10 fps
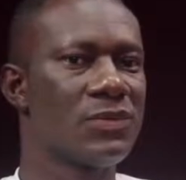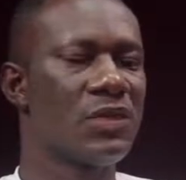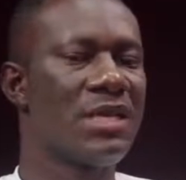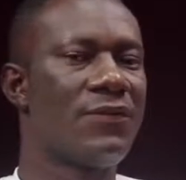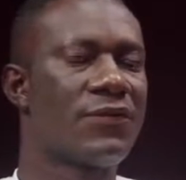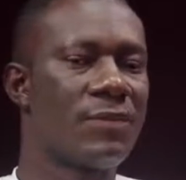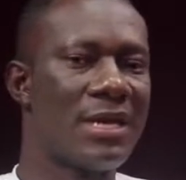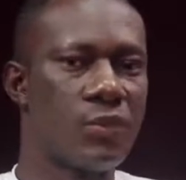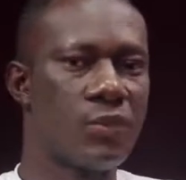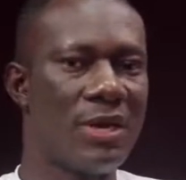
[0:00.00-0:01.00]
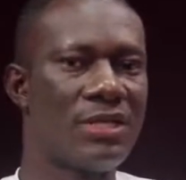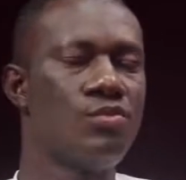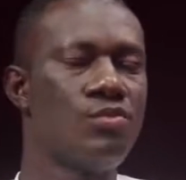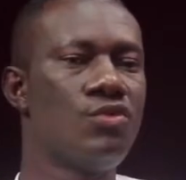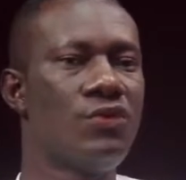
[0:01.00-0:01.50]
Then from that point,
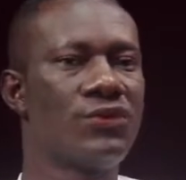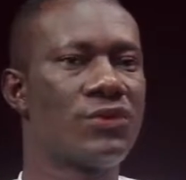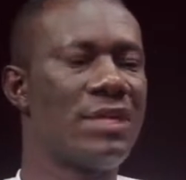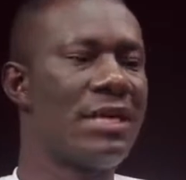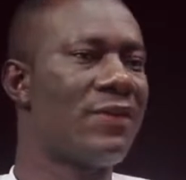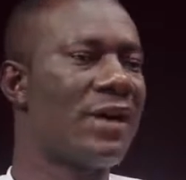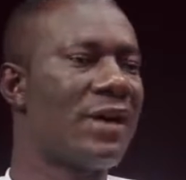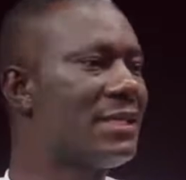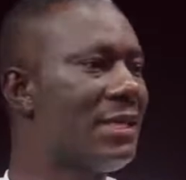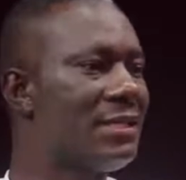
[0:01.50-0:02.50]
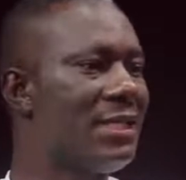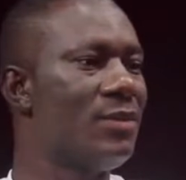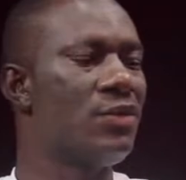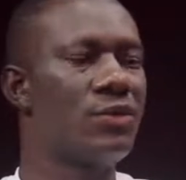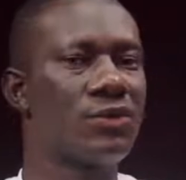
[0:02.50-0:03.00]
you move to the vital
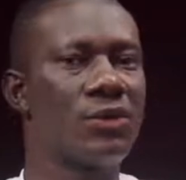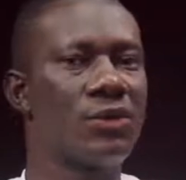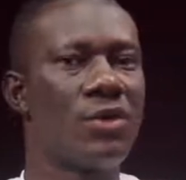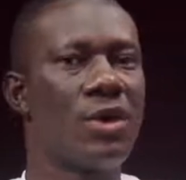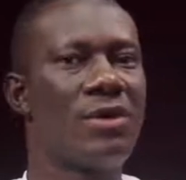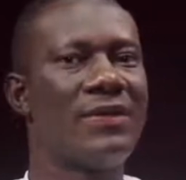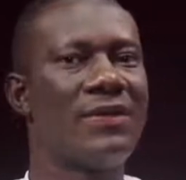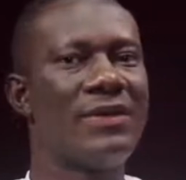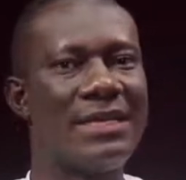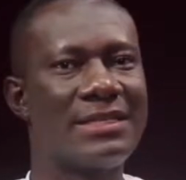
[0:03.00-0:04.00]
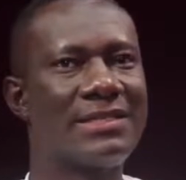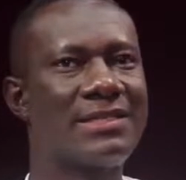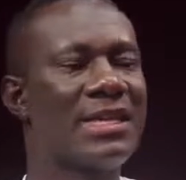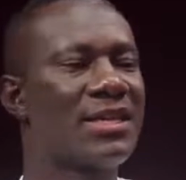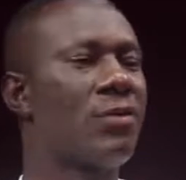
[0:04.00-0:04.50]
table where we have nurses
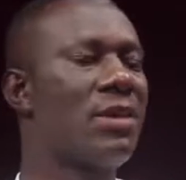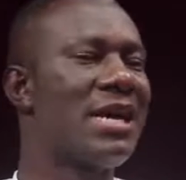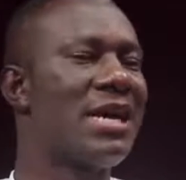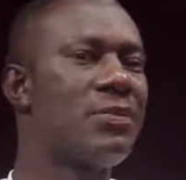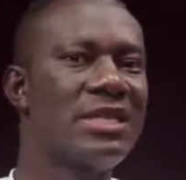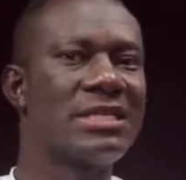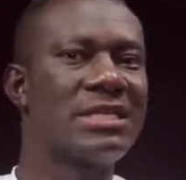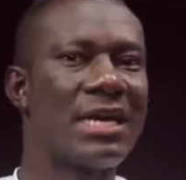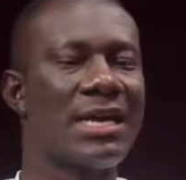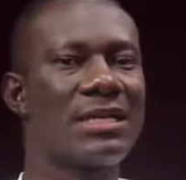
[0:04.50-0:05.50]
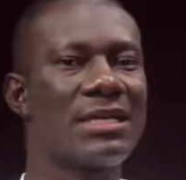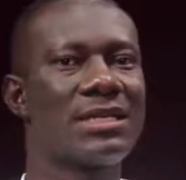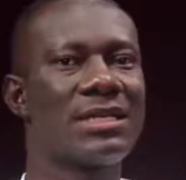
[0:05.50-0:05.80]
checking your blood pressure,